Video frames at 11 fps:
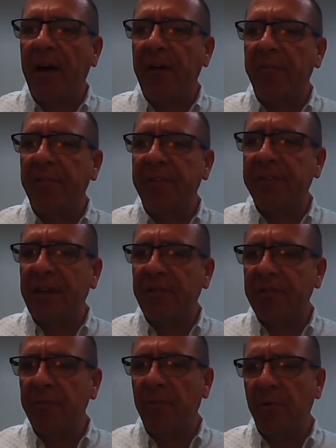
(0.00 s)
The
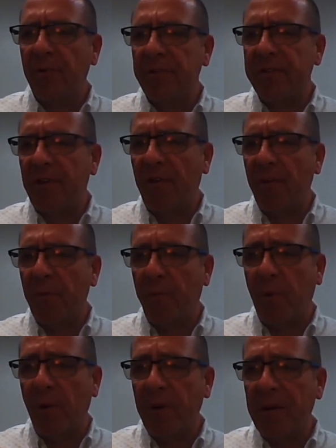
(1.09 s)
discussion boards are
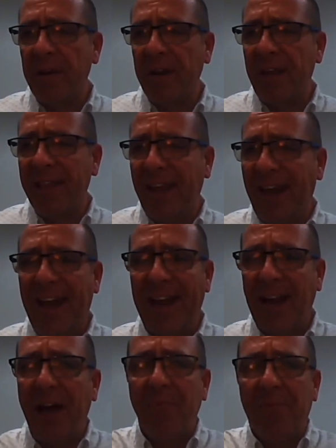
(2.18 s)
important. They add
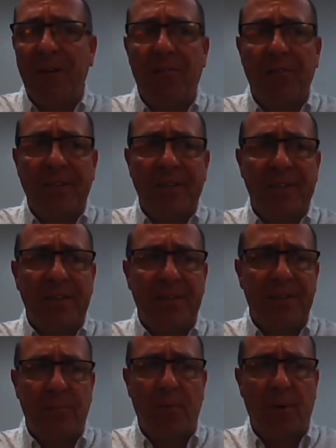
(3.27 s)
up. They're only
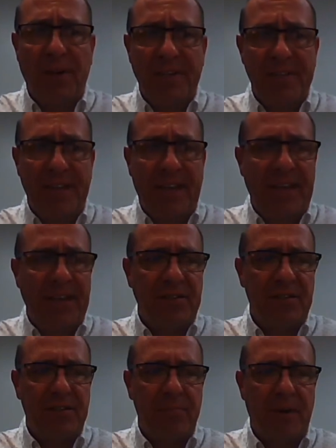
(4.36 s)
6 points
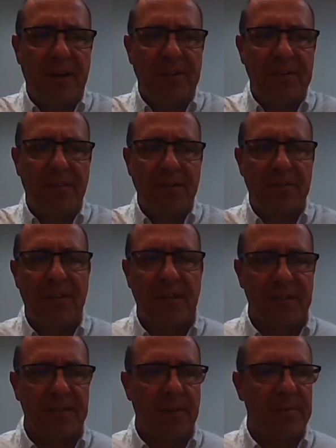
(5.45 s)
each, but especially in
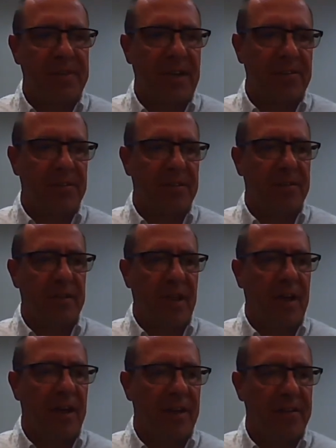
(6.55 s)
a summer session,
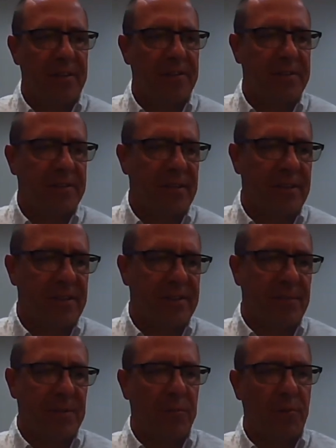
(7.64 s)
it
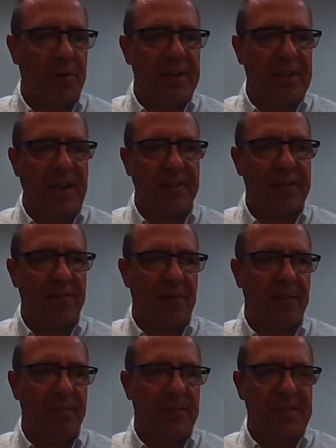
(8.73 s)
seems a little more condensed
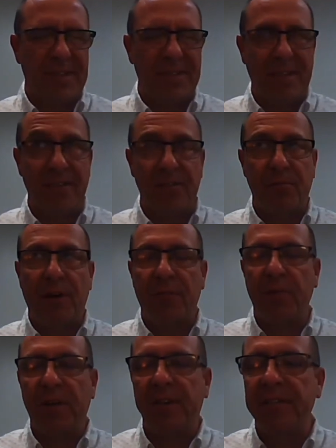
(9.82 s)
from 16 to 12
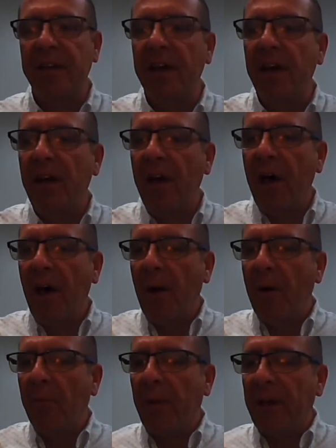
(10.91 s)
weeks.
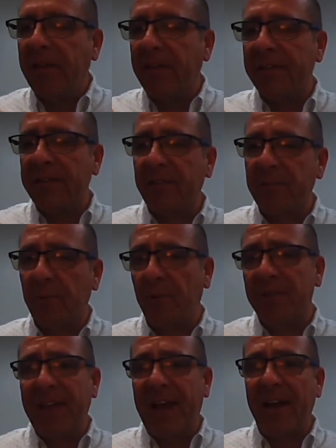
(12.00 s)
But the discussion
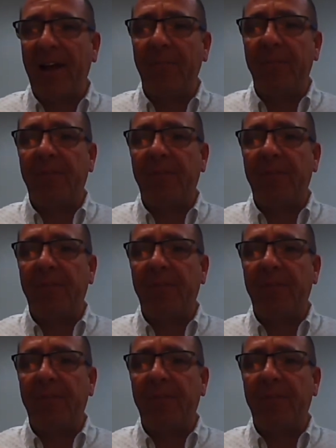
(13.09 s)
boards add up.